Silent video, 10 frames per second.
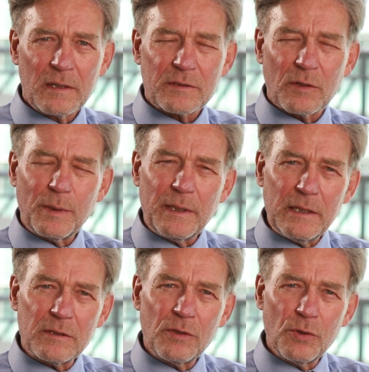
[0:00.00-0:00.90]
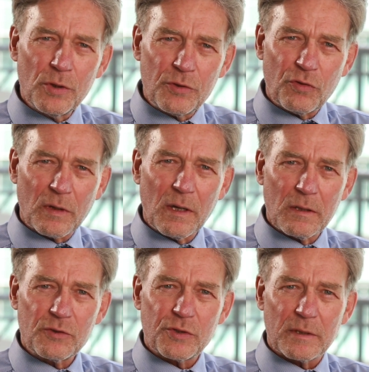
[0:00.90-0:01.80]
So we need to nurture
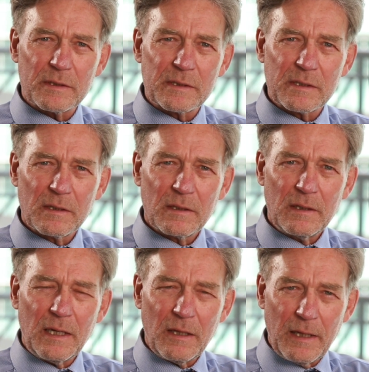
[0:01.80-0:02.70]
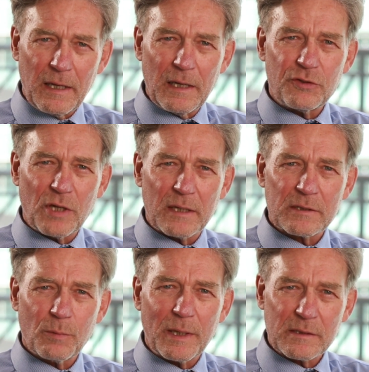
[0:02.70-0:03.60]
cultures in the
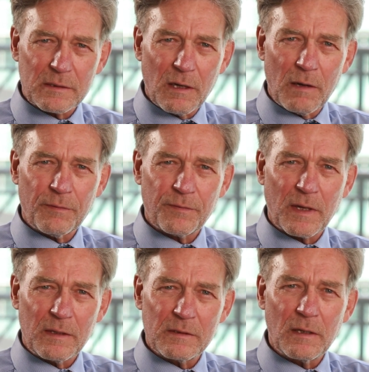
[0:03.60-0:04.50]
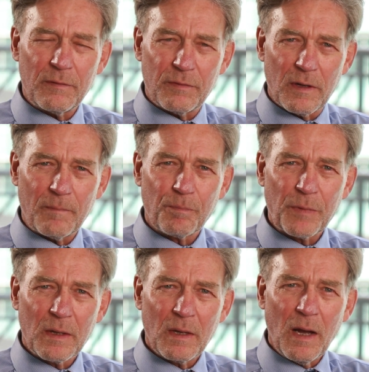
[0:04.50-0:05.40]
NHS where staff can deliver
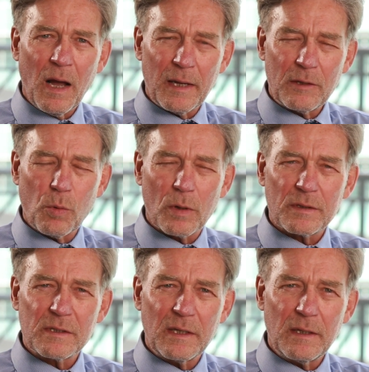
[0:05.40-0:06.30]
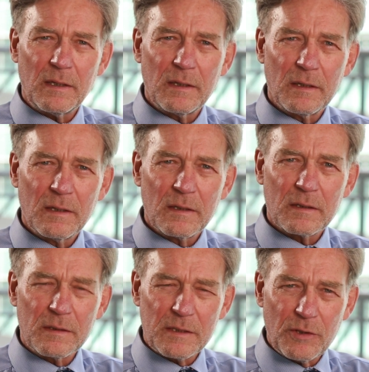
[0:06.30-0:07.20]
high quality,
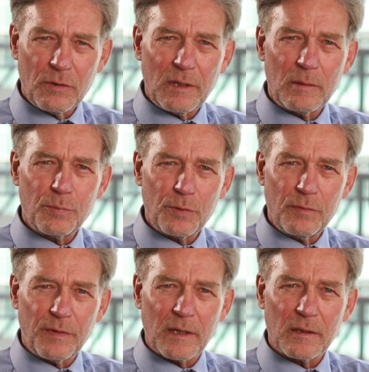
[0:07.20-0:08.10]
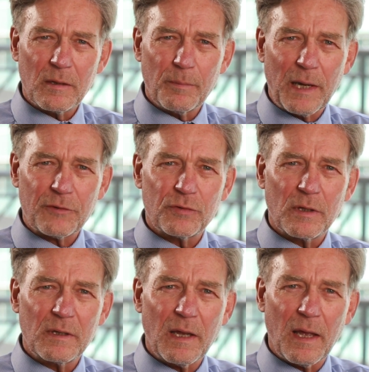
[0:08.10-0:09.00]
continually improving and
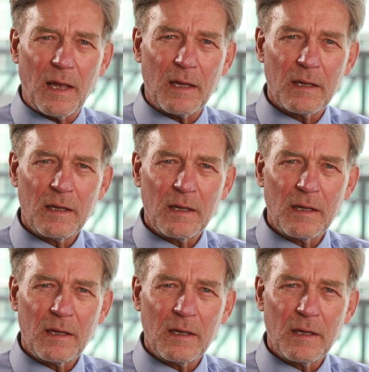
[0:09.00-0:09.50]
compassionate care.